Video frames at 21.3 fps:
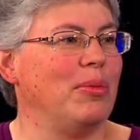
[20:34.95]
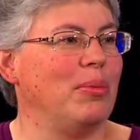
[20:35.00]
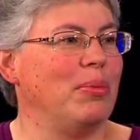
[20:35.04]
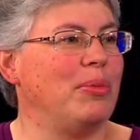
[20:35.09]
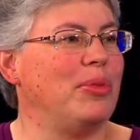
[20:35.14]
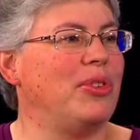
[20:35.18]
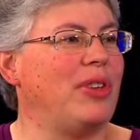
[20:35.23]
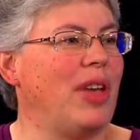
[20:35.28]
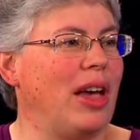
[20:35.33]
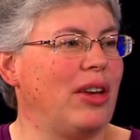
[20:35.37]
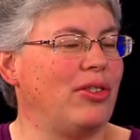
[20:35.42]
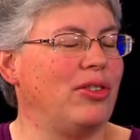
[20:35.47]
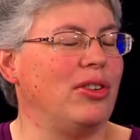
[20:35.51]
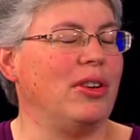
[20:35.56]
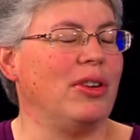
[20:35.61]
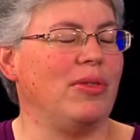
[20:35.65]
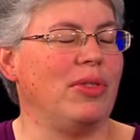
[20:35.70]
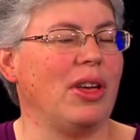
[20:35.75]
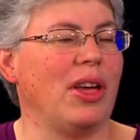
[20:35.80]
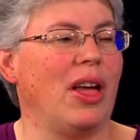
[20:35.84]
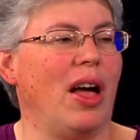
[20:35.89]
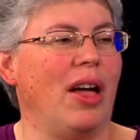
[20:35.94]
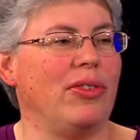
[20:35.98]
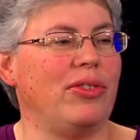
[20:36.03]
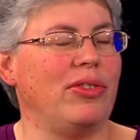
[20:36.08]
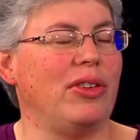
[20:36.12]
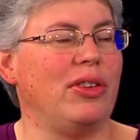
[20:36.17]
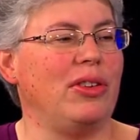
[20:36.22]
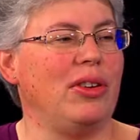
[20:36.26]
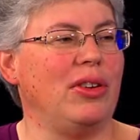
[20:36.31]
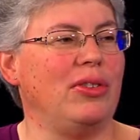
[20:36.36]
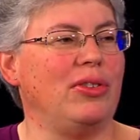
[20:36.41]
section of the
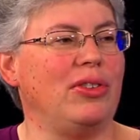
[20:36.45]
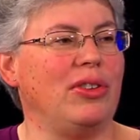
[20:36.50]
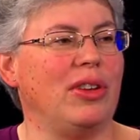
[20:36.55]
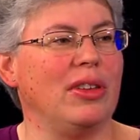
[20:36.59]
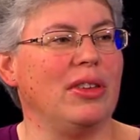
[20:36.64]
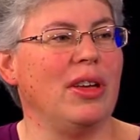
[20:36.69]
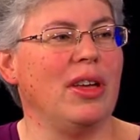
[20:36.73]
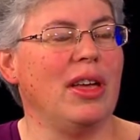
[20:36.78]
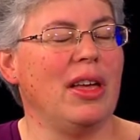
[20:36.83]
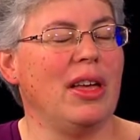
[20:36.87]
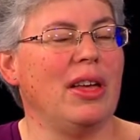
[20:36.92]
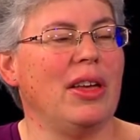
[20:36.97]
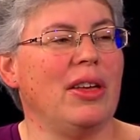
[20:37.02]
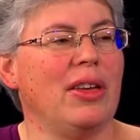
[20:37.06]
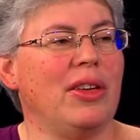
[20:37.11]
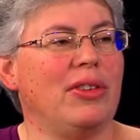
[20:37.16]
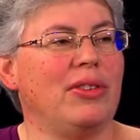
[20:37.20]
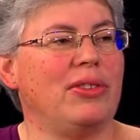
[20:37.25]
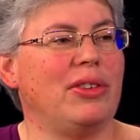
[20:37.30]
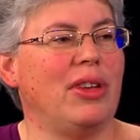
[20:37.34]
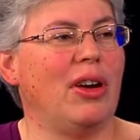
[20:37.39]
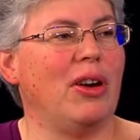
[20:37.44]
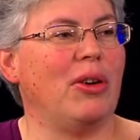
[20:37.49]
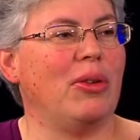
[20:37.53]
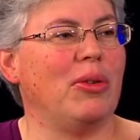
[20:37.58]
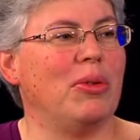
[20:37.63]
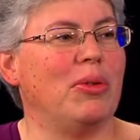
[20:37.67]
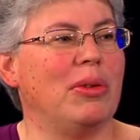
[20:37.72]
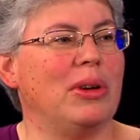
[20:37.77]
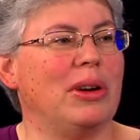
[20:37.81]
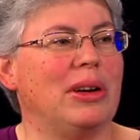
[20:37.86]
Constitution. So